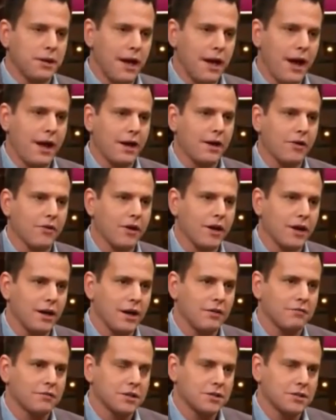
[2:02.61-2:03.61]
angry
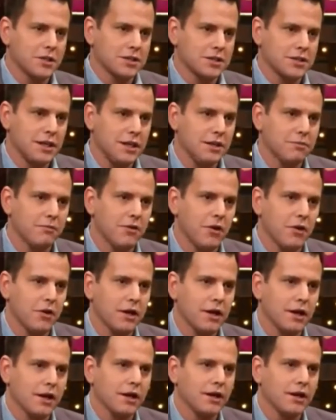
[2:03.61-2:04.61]
enough to just keep
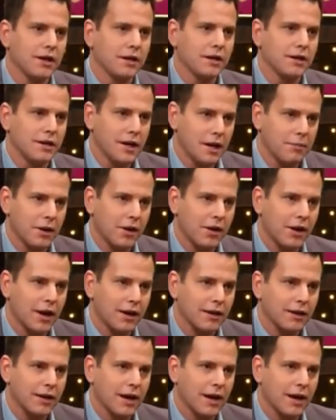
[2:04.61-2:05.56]
voting Democrat.